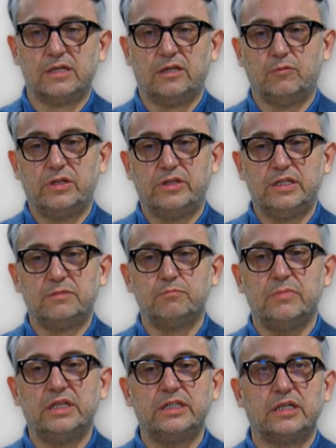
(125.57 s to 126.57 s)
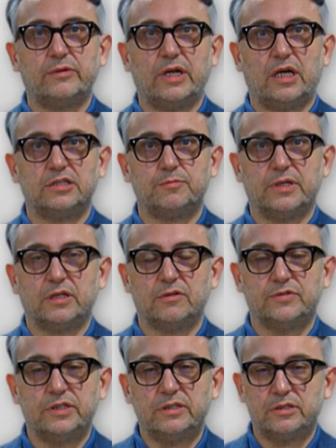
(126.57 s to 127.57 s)
And with this military aspect
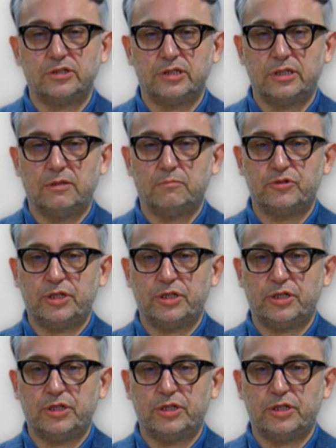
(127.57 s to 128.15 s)
of citizenship,